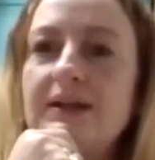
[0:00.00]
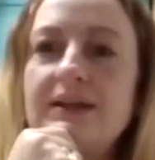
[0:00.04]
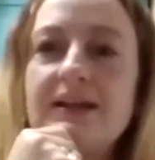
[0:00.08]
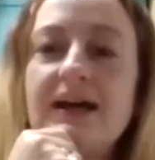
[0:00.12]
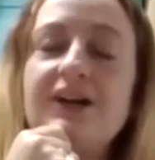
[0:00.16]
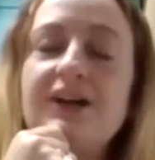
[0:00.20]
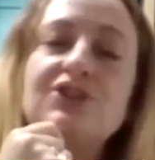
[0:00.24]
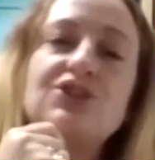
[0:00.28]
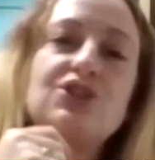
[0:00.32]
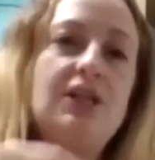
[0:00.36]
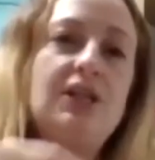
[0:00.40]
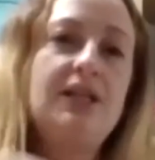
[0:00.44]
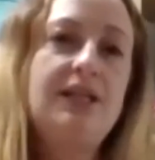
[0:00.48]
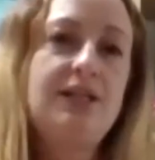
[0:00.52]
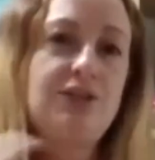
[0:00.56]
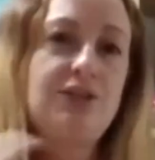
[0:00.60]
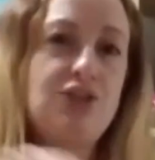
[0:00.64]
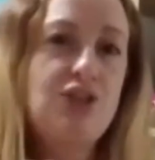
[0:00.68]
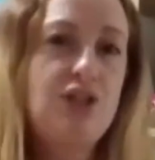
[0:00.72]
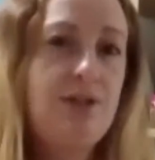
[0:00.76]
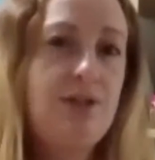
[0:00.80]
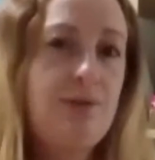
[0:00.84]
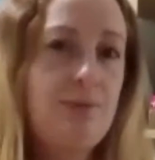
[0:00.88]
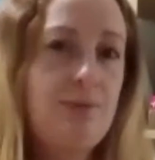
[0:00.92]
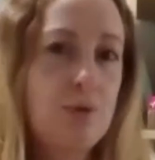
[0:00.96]
And actually
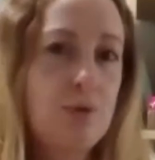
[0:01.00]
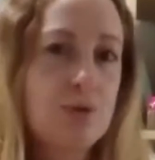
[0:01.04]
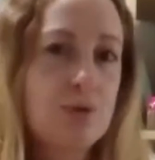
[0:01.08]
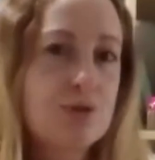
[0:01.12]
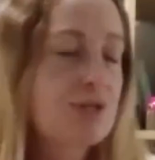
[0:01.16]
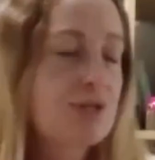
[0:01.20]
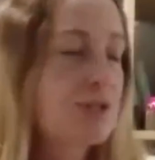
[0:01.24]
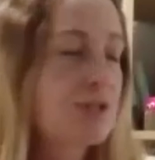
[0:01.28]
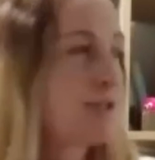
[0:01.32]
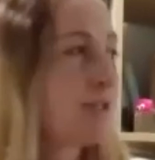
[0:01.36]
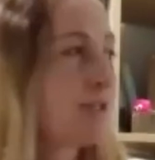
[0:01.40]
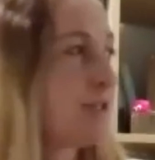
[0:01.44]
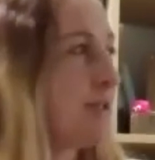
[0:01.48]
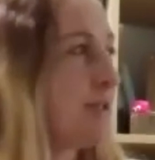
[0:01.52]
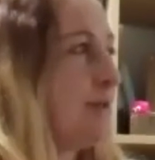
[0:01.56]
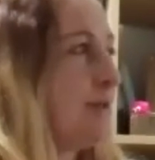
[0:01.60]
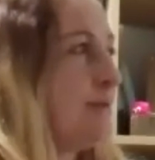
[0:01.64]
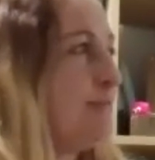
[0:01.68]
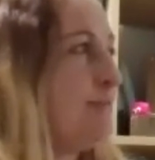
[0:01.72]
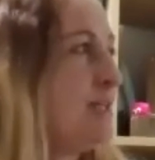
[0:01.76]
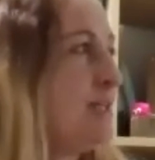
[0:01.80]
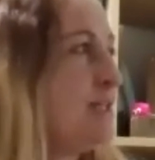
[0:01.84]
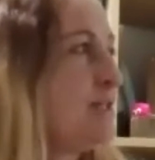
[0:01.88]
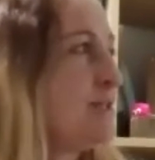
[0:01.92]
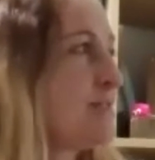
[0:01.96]
she was the
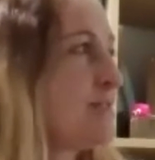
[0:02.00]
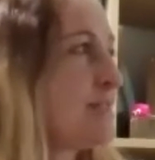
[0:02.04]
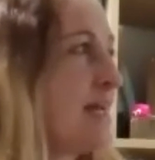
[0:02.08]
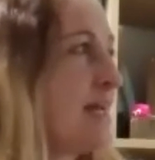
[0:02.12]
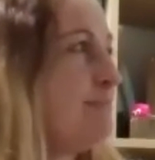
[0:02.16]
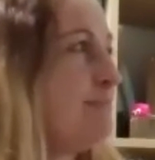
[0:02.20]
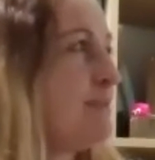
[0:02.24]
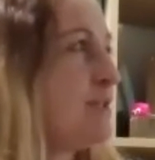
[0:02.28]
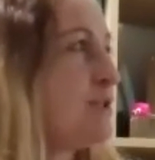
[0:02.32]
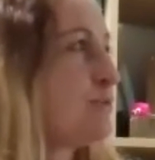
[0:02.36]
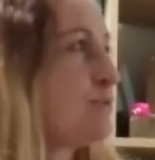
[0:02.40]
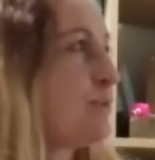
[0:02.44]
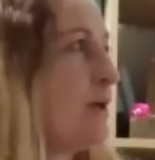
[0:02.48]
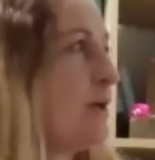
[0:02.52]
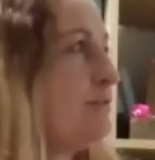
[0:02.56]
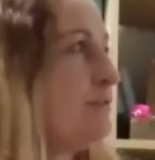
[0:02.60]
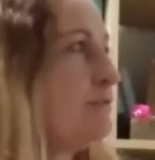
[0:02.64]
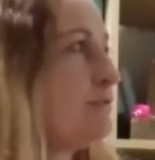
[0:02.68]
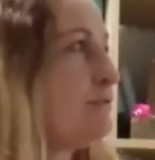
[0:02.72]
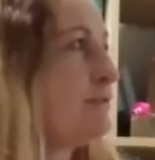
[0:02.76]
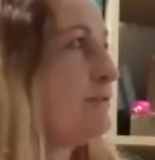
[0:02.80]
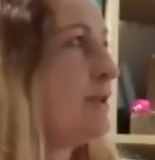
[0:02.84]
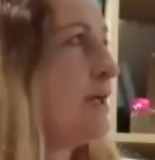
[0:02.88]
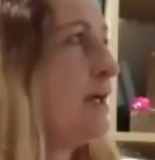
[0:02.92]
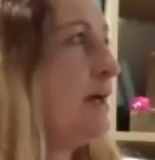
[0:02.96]
same midwife
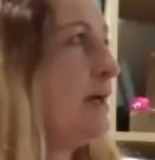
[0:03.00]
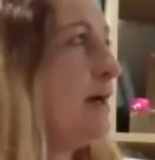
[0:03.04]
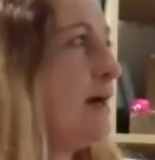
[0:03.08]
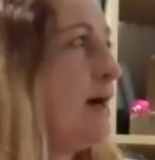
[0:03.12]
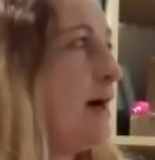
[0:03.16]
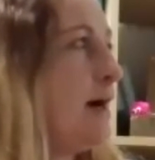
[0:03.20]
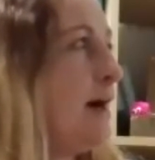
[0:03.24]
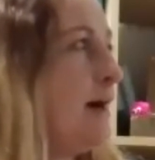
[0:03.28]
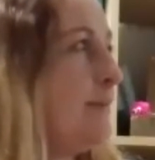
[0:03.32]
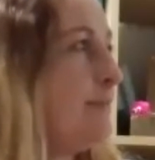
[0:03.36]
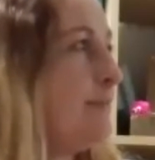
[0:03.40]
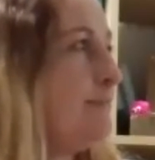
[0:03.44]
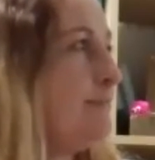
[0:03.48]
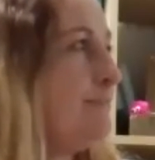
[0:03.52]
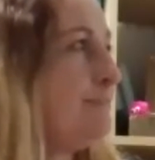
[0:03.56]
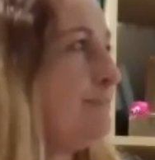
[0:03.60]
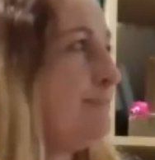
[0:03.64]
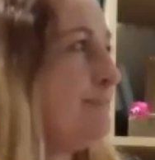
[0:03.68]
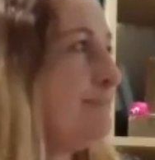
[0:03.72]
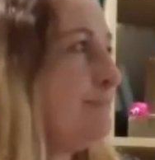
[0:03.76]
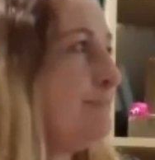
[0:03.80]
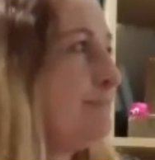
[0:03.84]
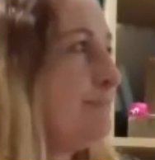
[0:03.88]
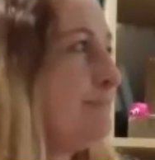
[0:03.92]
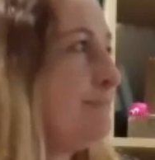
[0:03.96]

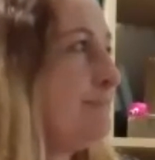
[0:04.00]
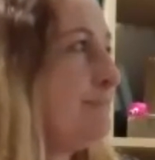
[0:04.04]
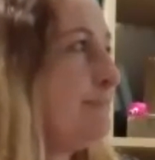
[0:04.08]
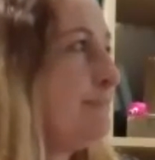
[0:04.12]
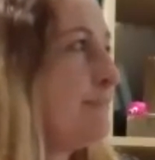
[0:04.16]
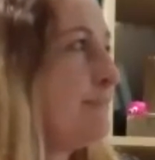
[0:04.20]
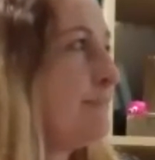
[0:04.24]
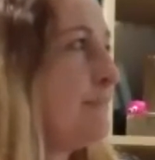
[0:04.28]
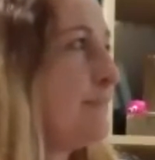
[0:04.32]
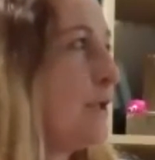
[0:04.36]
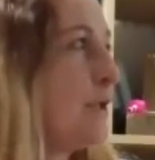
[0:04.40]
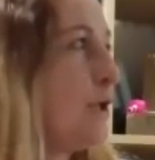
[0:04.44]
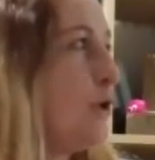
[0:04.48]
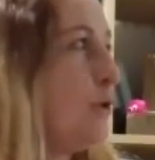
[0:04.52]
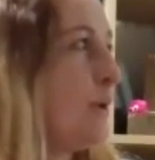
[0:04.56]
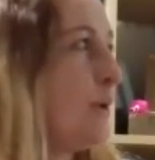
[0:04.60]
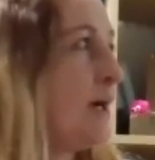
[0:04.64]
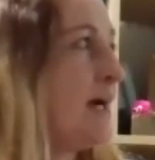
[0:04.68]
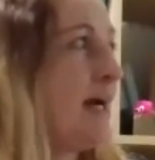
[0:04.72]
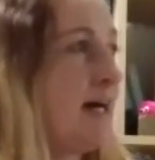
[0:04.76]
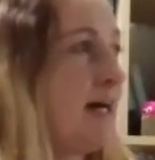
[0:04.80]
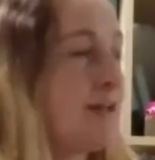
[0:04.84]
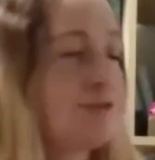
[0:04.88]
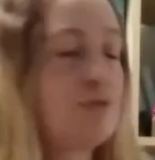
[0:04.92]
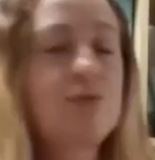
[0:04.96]
who I
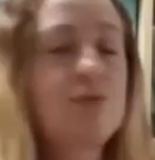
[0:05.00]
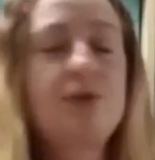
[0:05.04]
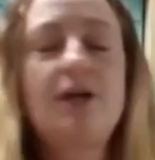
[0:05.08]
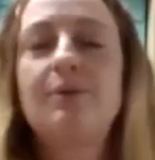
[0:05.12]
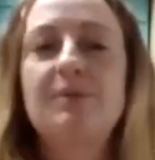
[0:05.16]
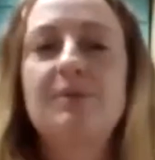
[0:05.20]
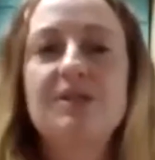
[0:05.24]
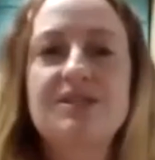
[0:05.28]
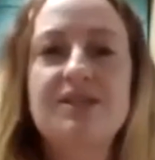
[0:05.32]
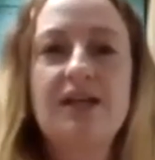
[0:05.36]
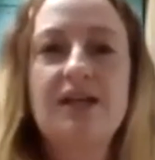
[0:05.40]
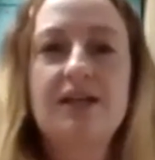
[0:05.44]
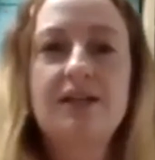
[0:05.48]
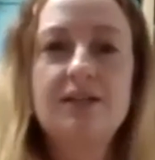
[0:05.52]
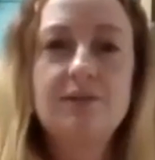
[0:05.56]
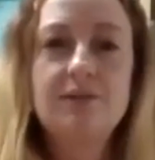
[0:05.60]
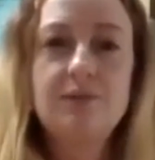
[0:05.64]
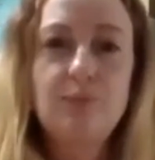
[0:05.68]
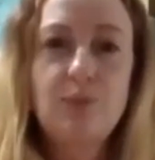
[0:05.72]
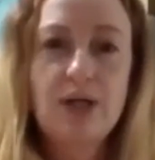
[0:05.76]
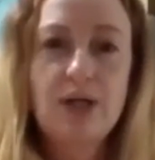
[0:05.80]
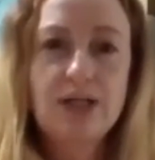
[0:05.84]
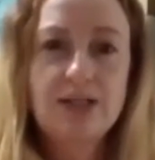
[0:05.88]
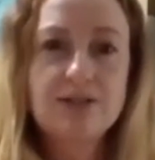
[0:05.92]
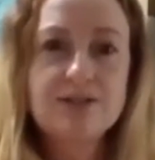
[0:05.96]
had throughout my
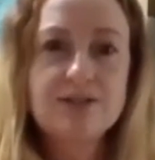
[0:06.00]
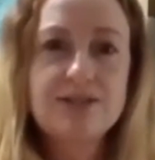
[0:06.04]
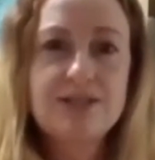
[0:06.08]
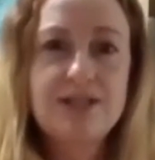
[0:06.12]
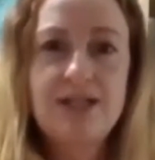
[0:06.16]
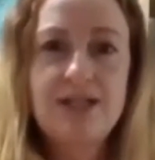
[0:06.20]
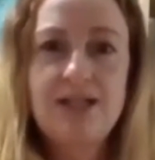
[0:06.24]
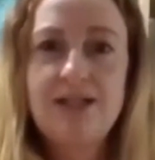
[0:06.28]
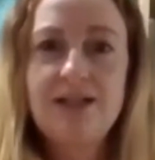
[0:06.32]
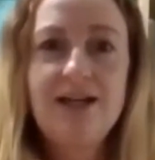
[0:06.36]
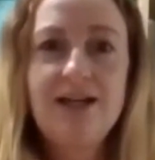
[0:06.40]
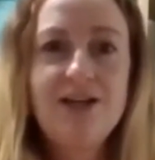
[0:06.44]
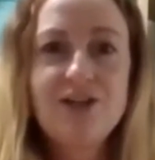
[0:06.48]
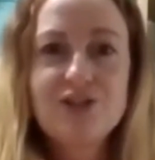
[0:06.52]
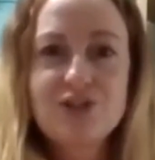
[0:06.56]
second pregnancy.